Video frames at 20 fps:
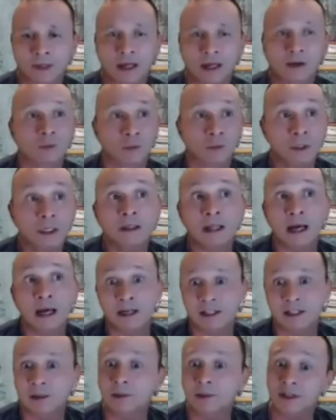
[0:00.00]

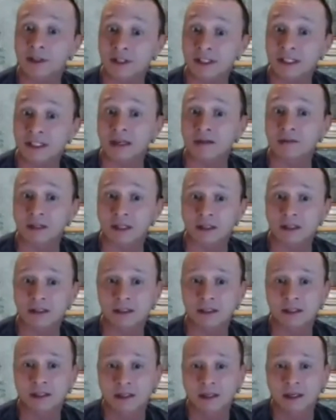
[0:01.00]
and realize some of the
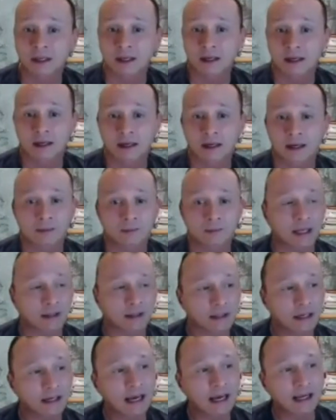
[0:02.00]
savings.
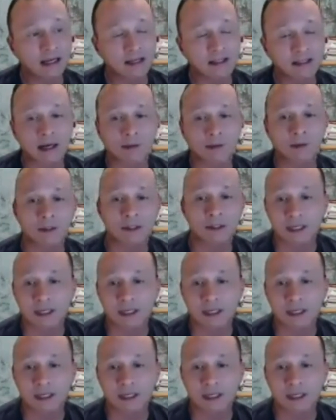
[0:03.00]
And then I